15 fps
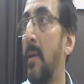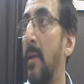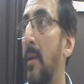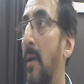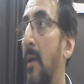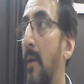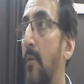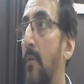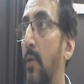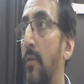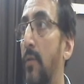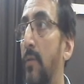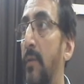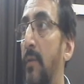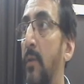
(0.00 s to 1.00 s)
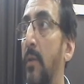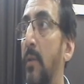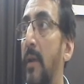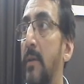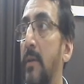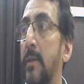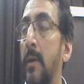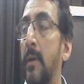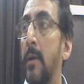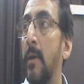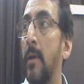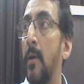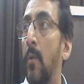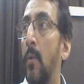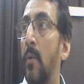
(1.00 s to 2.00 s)
of course, we know that
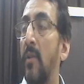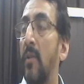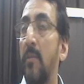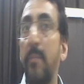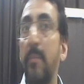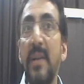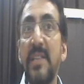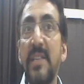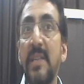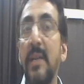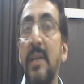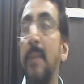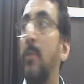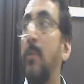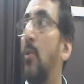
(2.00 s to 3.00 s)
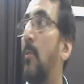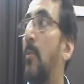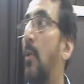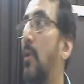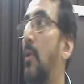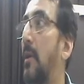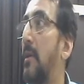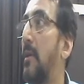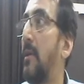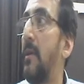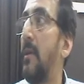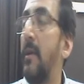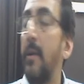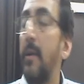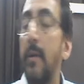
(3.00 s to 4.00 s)
one of the best
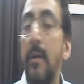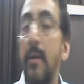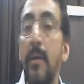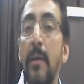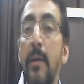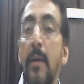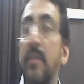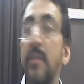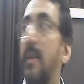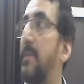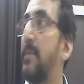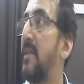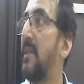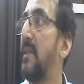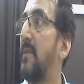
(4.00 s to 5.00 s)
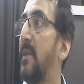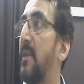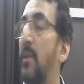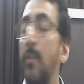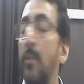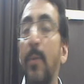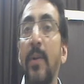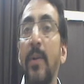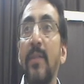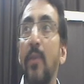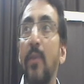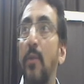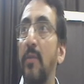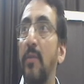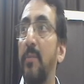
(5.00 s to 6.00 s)
immunomodulator substance for the newborn is
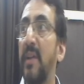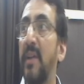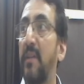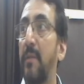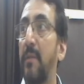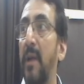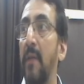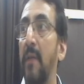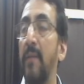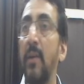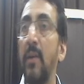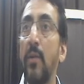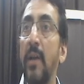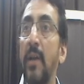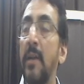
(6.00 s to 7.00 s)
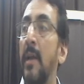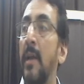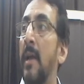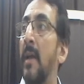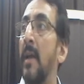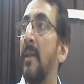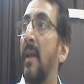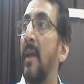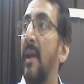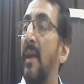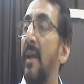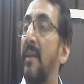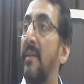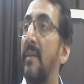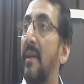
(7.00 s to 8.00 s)
always breastfeeding. We know that the
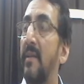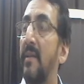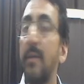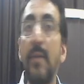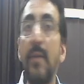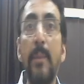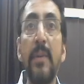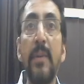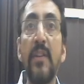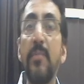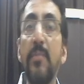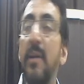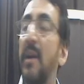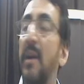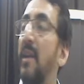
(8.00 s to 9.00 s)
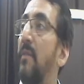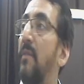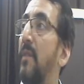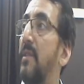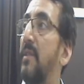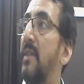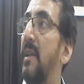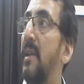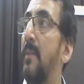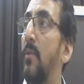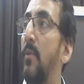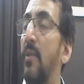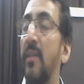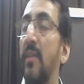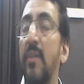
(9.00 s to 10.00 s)
incidence of upper respiratory tract infection,
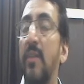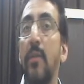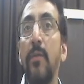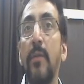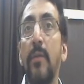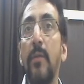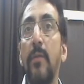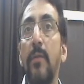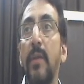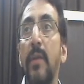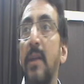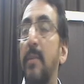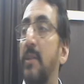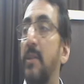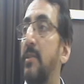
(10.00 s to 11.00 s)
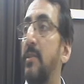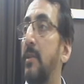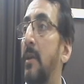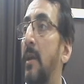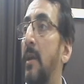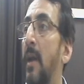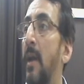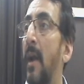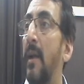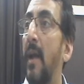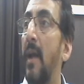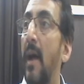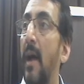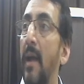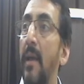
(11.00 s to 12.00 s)
pneumonias are very much at
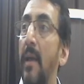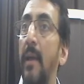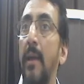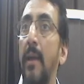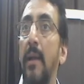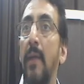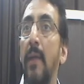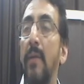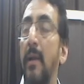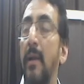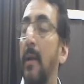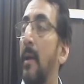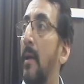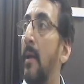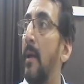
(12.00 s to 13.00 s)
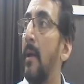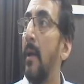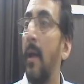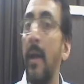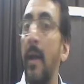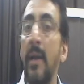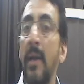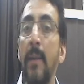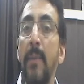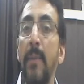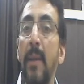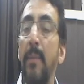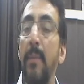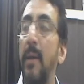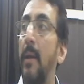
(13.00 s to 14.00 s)
a high level in a
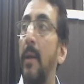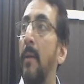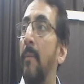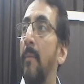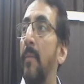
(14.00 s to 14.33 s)
baby